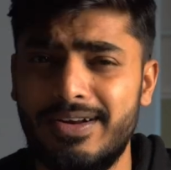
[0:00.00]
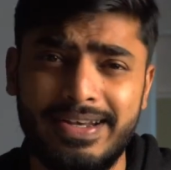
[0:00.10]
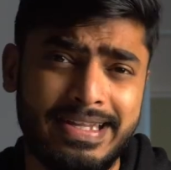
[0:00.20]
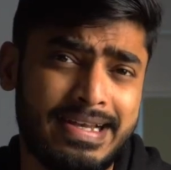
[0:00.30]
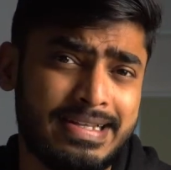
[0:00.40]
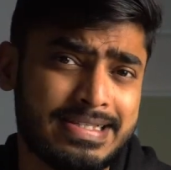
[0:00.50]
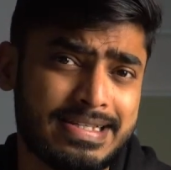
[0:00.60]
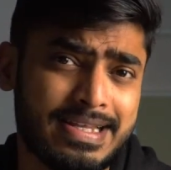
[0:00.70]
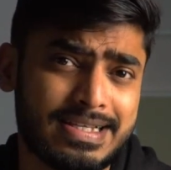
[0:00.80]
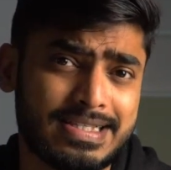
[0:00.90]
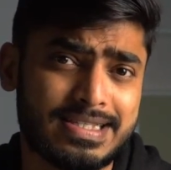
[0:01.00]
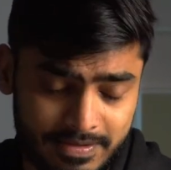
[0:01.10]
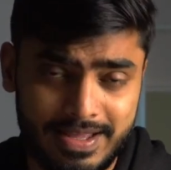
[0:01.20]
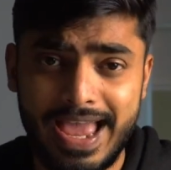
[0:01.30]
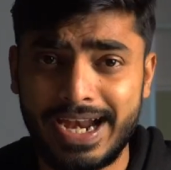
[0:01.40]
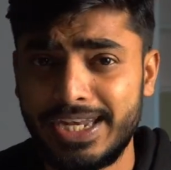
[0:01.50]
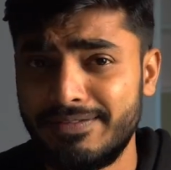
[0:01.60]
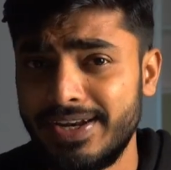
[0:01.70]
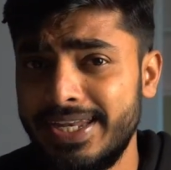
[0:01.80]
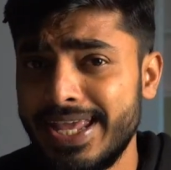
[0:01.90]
delete these layers, activate,